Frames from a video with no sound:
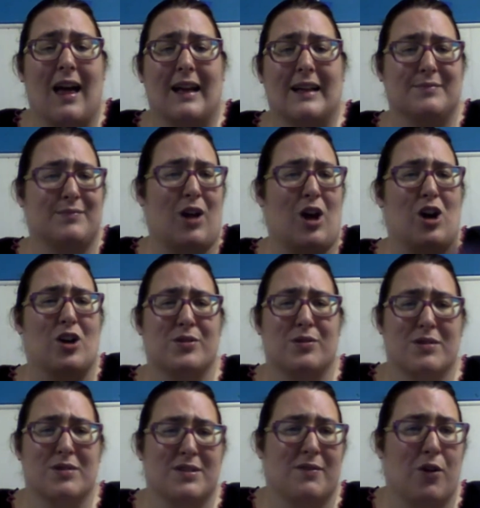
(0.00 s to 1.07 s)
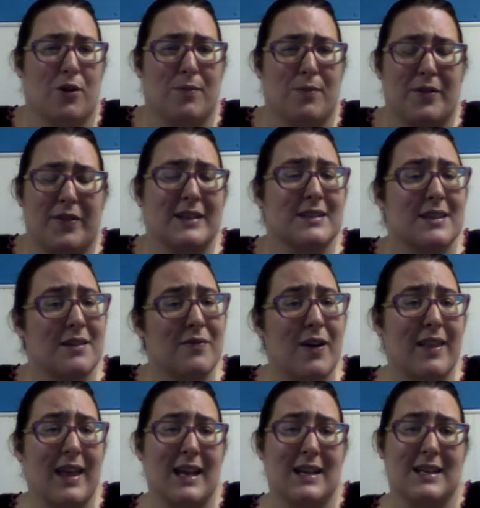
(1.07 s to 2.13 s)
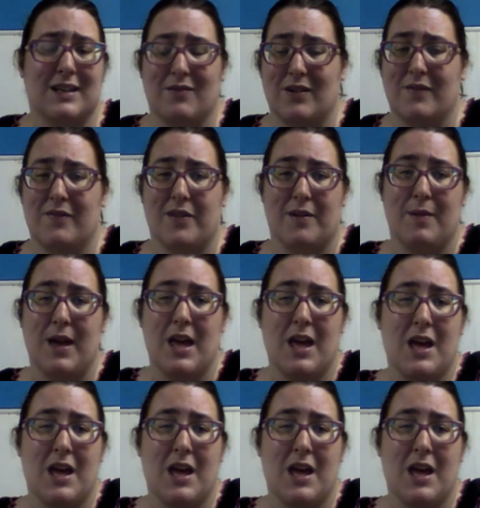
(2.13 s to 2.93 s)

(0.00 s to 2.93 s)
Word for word: all sorts of horrible things. And I finally had to get rid of them.